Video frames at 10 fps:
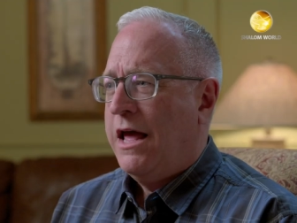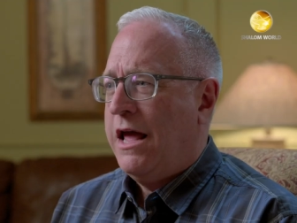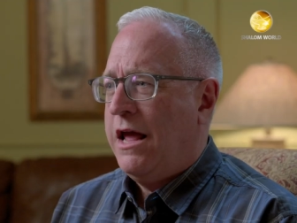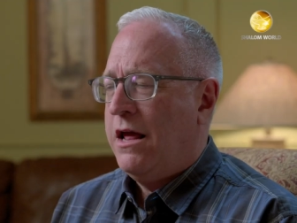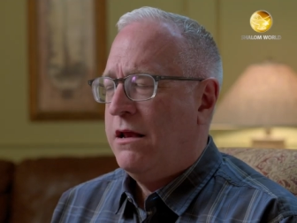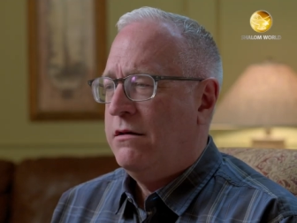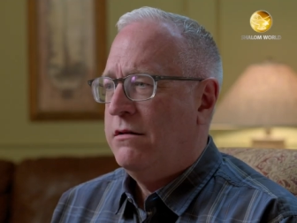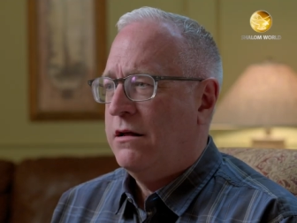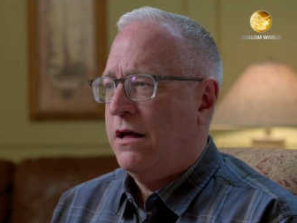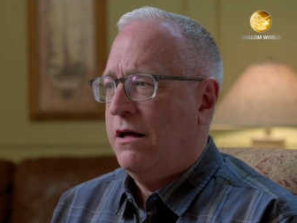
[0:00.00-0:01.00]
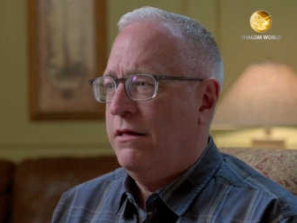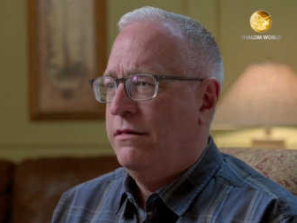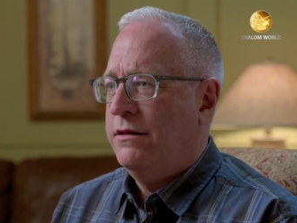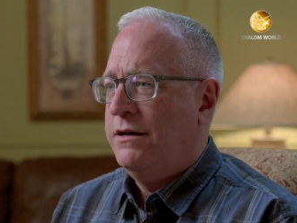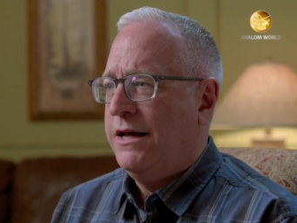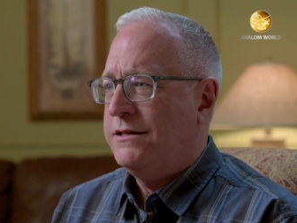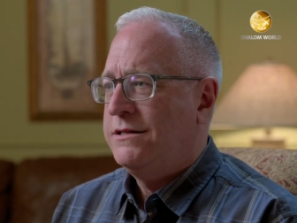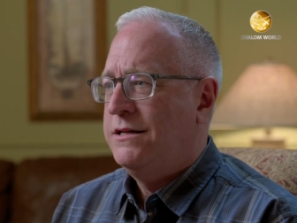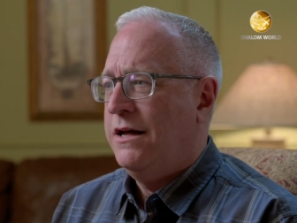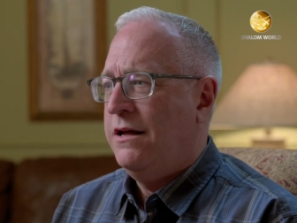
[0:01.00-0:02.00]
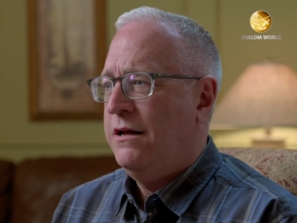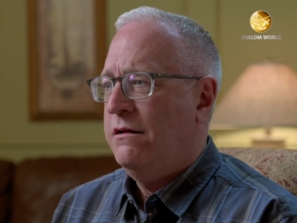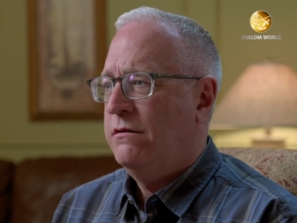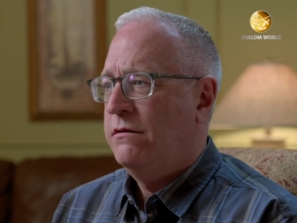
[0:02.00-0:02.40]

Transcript: and the next day,